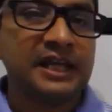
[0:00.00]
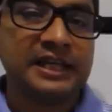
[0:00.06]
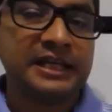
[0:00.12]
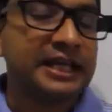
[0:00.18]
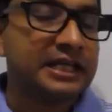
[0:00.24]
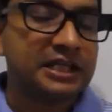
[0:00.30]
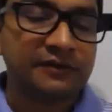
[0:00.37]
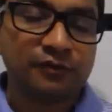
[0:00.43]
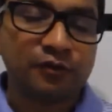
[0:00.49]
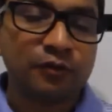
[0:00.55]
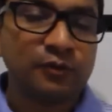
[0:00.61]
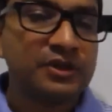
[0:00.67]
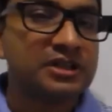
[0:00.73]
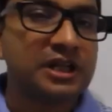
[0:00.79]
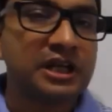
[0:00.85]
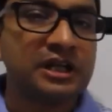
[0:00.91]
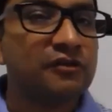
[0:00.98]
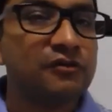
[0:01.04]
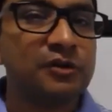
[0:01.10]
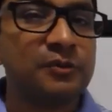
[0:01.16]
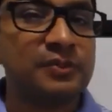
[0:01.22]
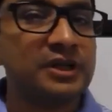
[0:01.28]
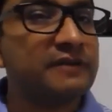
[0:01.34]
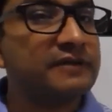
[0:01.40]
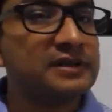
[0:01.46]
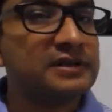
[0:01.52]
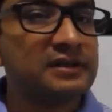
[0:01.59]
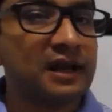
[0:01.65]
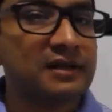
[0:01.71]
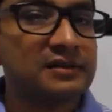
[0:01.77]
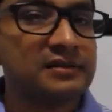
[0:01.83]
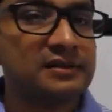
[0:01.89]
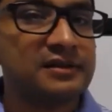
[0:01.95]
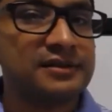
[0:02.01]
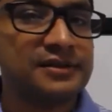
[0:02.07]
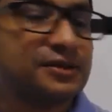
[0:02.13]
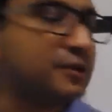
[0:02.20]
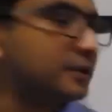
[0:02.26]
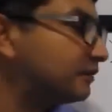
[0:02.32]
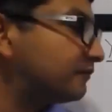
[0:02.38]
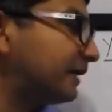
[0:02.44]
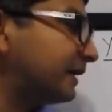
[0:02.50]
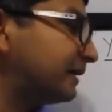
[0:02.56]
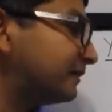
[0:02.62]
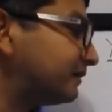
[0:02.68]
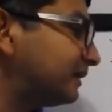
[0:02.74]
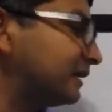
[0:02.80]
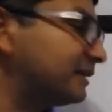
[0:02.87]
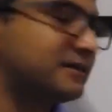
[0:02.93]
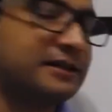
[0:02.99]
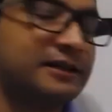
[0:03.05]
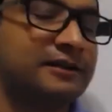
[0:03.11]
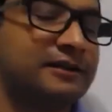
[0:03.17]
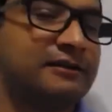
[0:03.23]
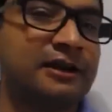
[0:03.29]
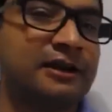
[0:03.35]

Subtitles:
In case if you missed any of the previous classes, you can find the links here,